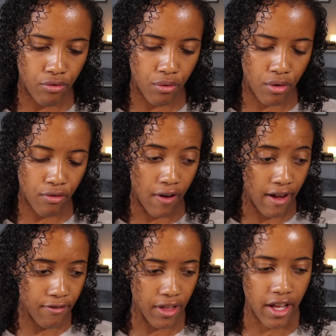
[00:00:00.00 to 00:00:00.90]
4,
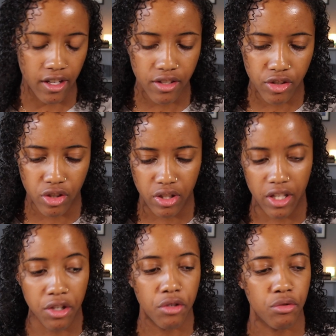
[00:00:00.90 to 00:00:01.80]
5 things, just
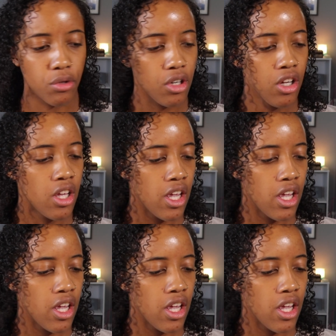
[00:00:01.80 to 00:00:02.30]
like usual.